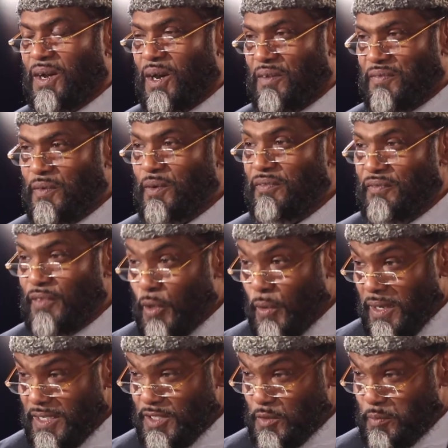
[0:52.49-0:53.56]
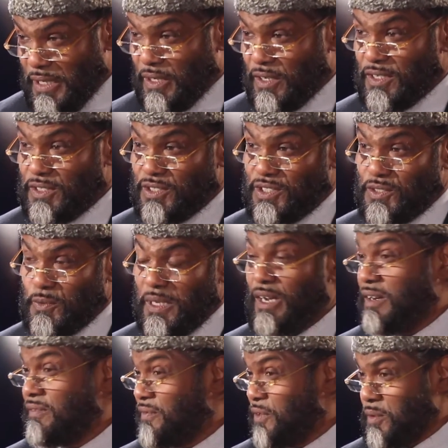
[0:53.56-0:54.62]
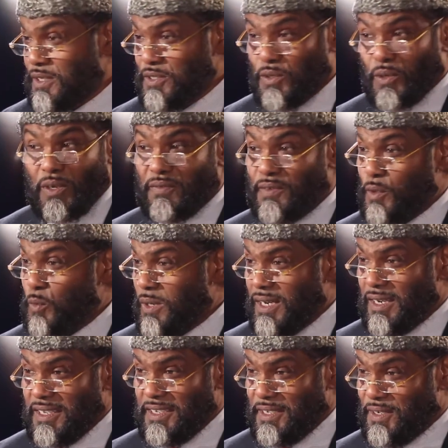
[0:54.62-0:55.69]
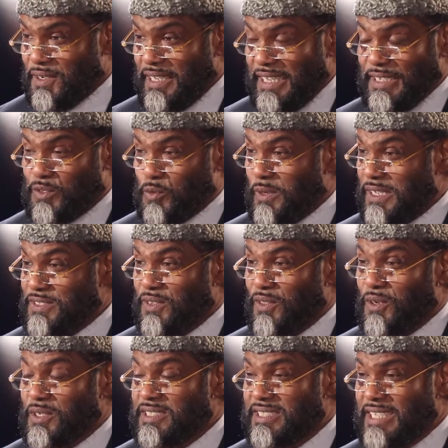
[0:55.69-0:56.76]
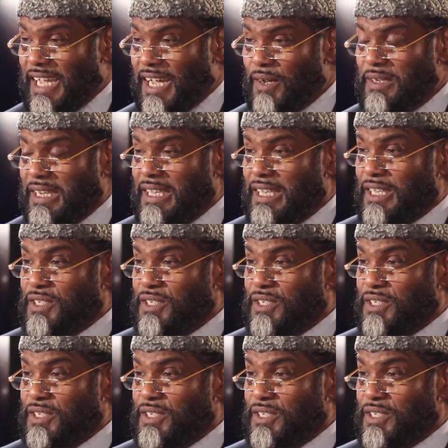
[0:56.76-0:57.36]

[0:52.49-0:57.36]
of our viewers, because we got viewers all over the world, you know, east, west, north, south.